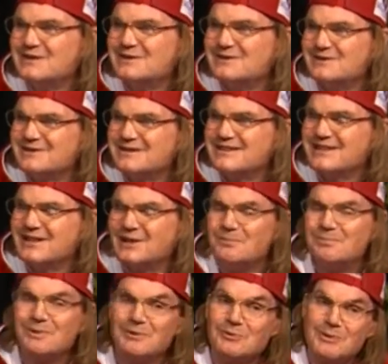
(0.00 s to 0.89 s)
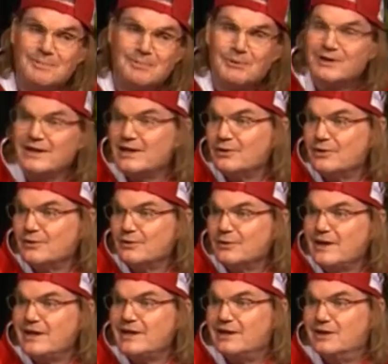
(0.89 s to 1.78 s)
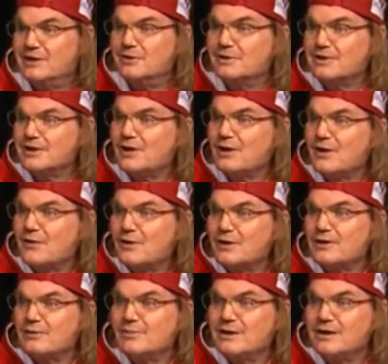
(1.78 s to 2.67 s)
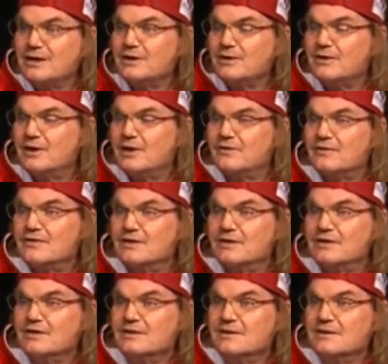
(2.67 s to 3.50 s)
You know, but we put that on the radio. You know, I thought it would be interesting.